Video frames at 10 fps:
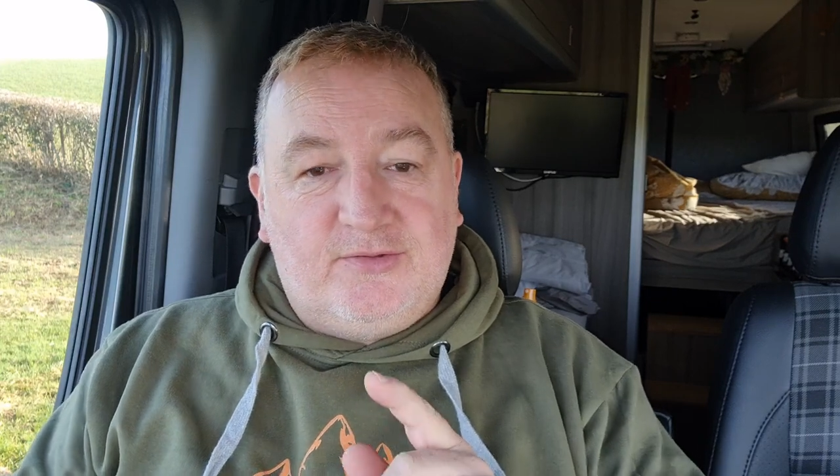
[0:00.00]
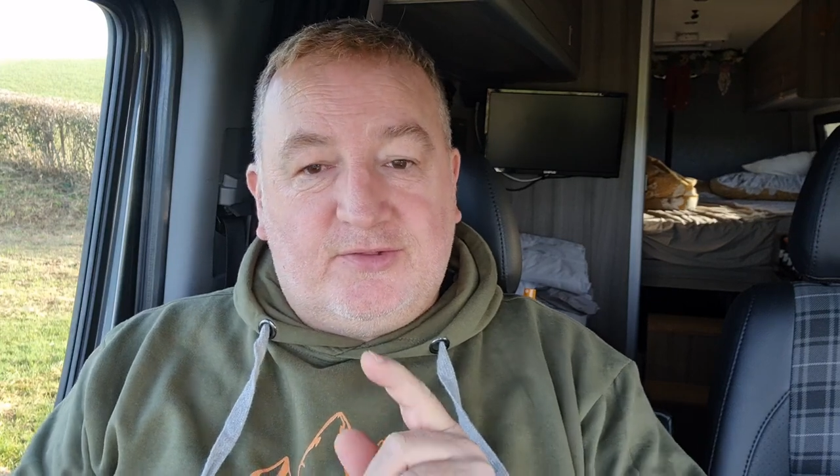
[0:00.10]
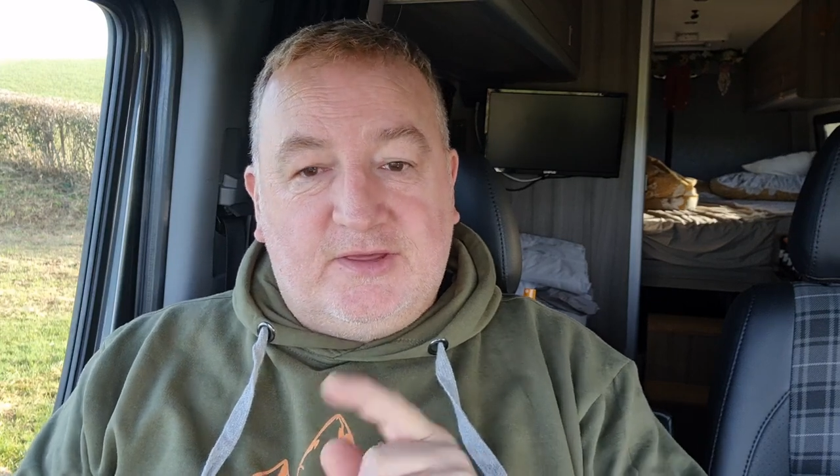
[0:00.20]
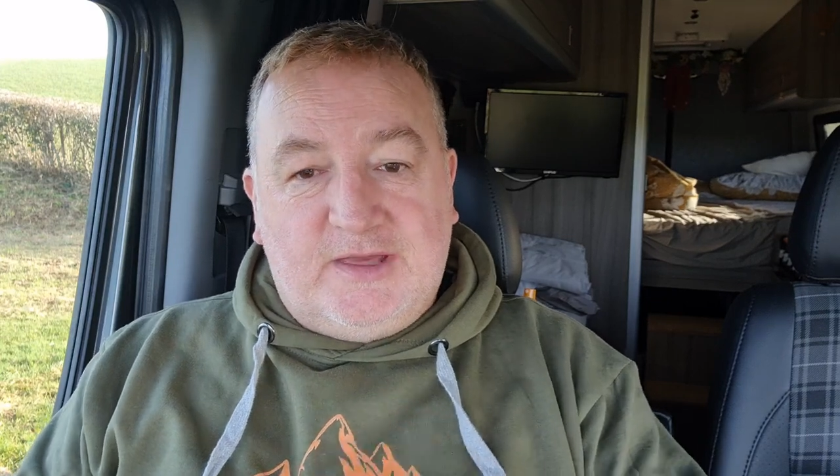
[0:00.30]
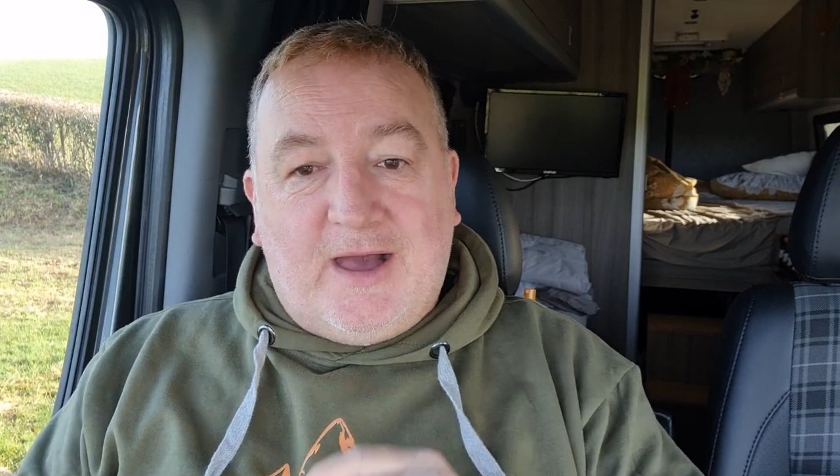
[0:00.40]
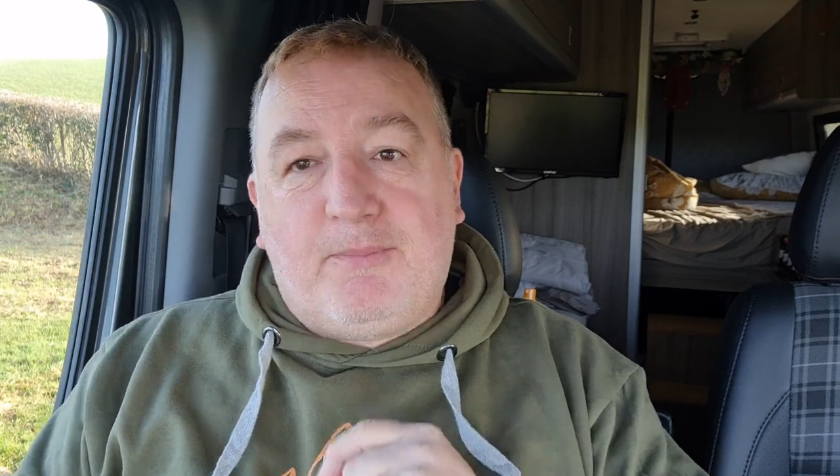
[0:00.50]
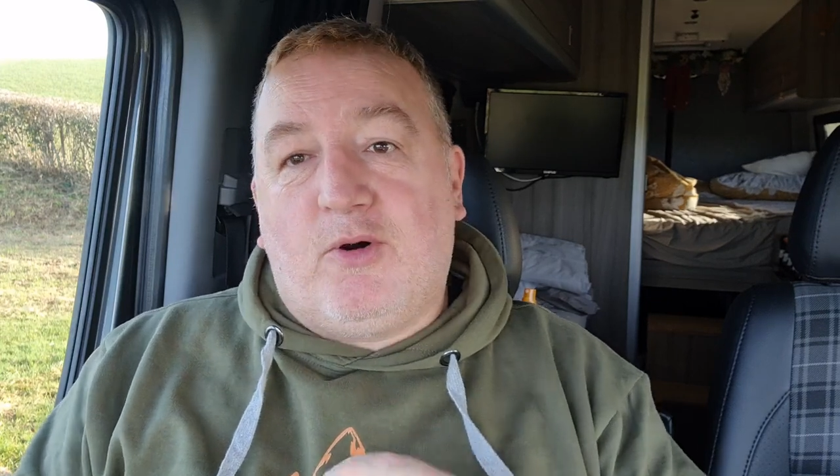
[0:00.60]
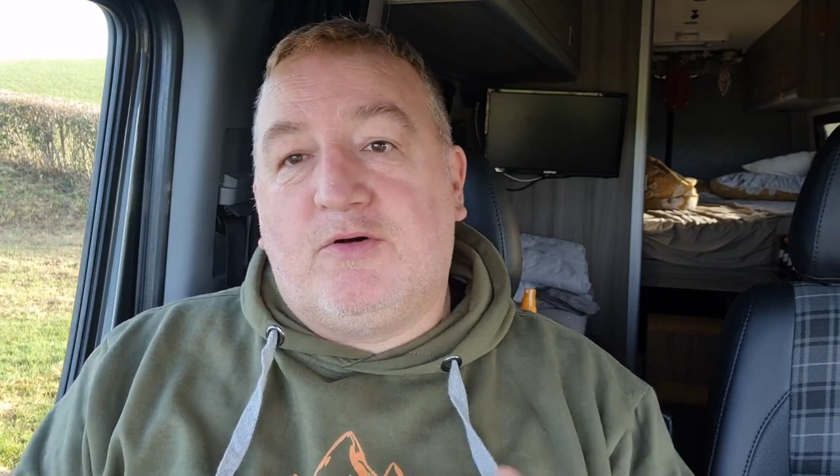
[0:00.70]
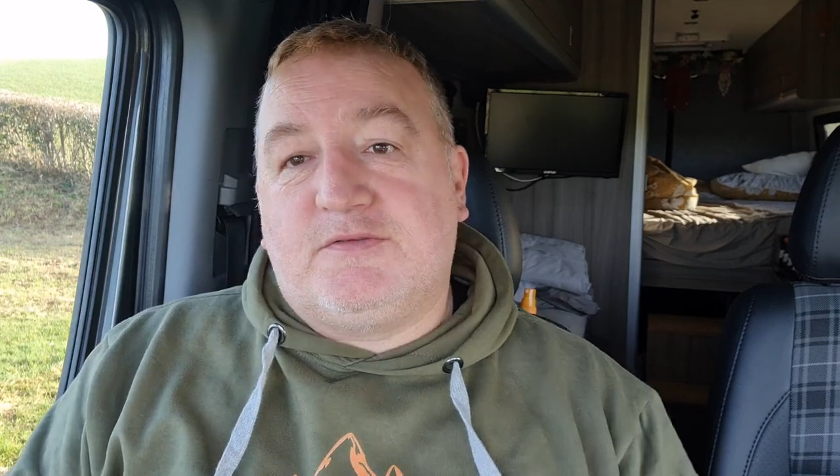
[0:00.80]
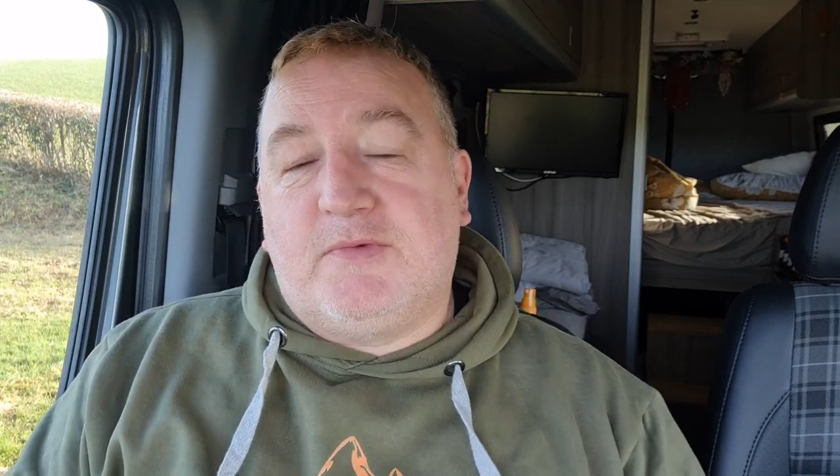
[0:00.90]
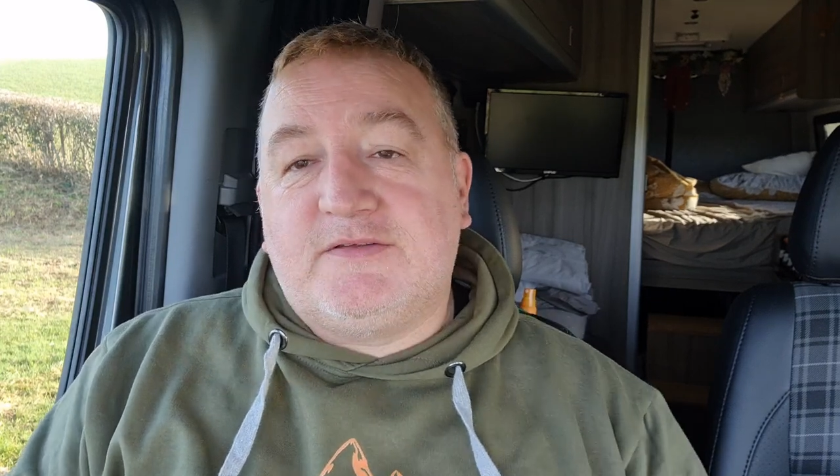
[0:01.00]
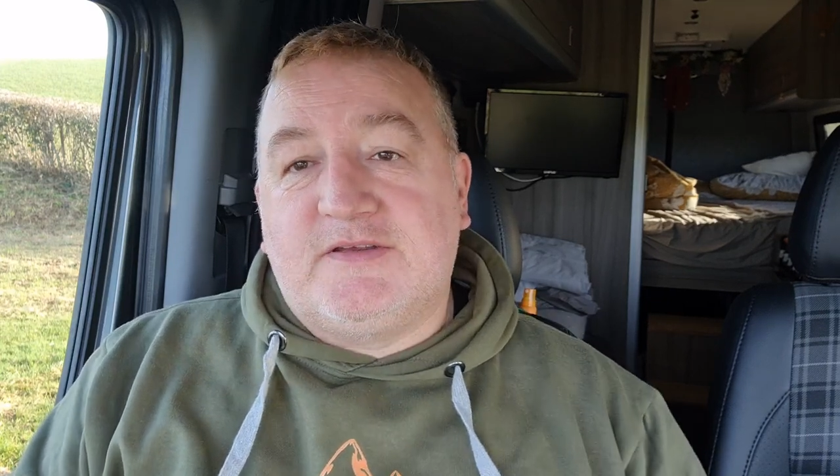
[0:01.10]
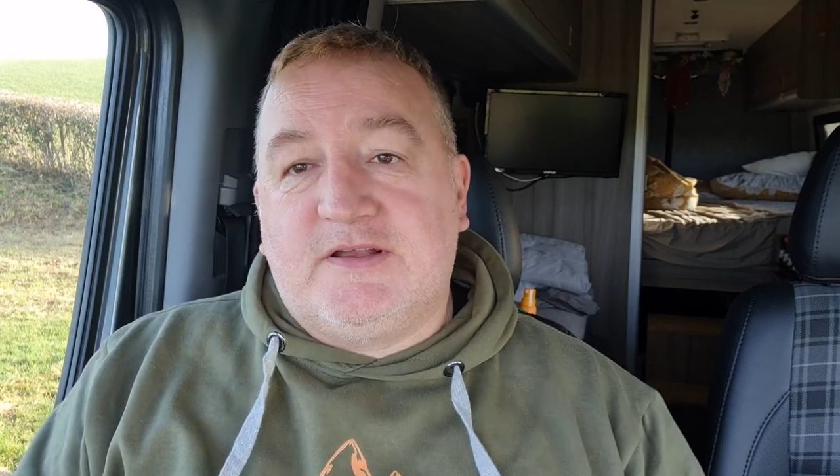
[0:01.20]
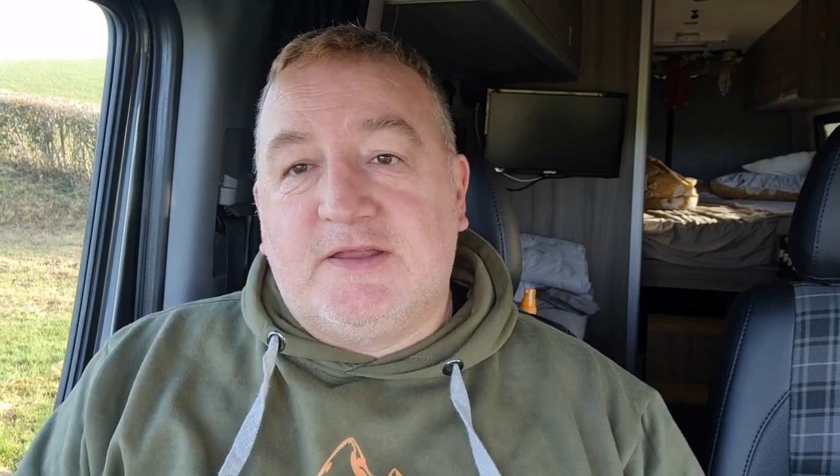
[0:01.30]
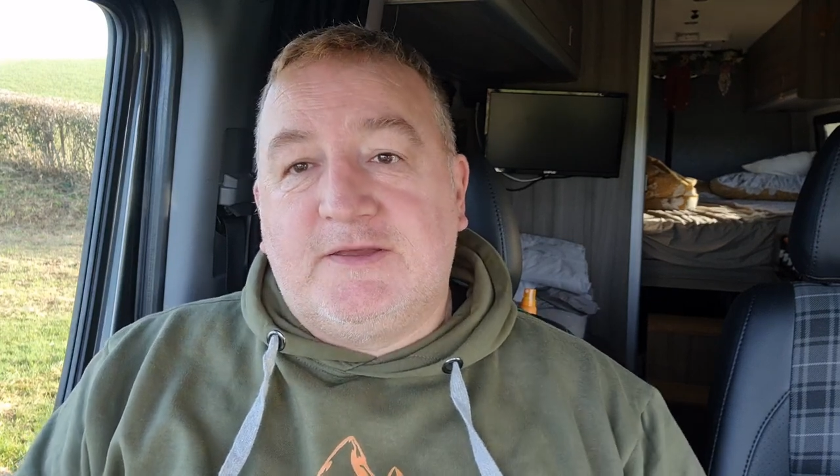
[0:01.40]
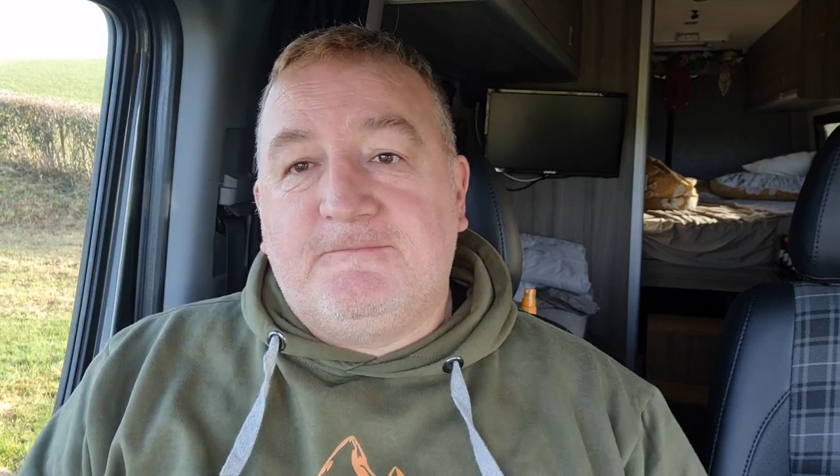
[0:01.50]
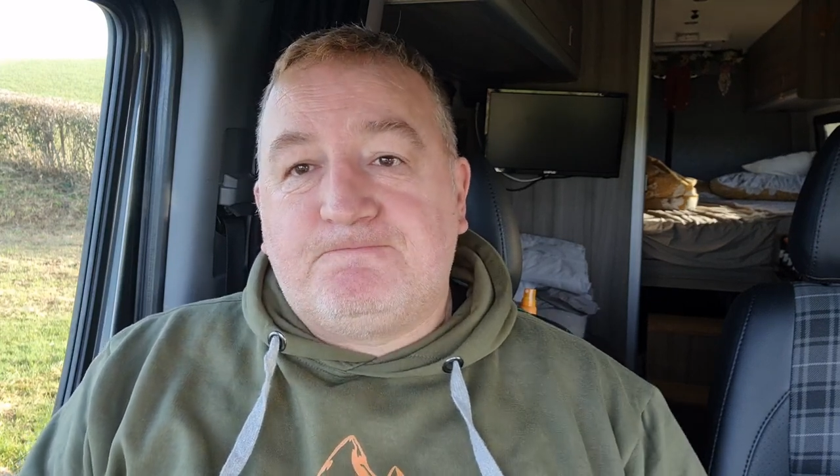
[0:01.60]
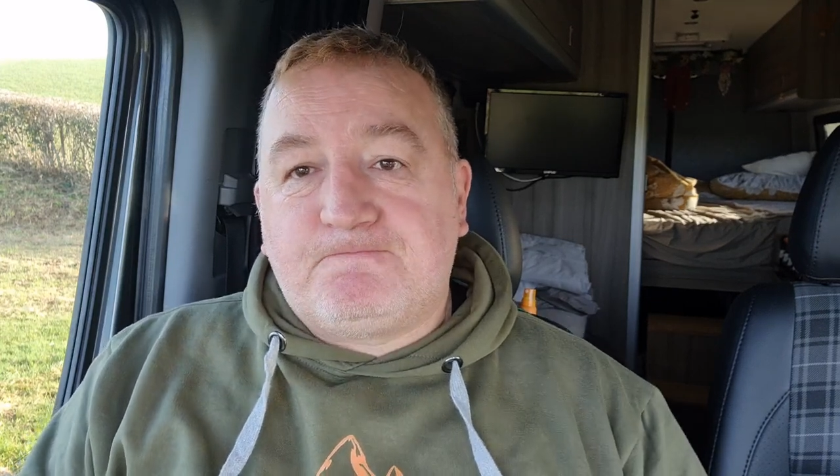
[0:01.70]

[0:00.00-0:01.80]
the app automatically,